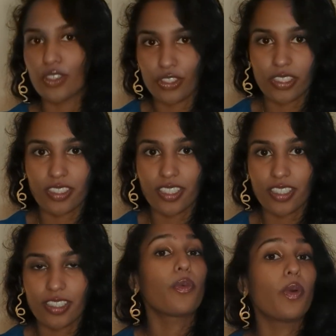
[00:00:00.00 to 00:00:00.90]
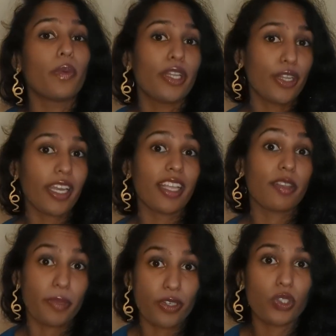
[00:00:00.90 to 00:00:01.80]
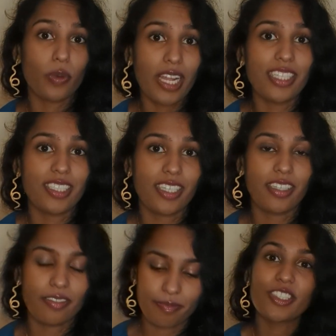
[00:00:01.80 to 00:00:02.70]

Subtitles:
consciousness when we look at spirituality.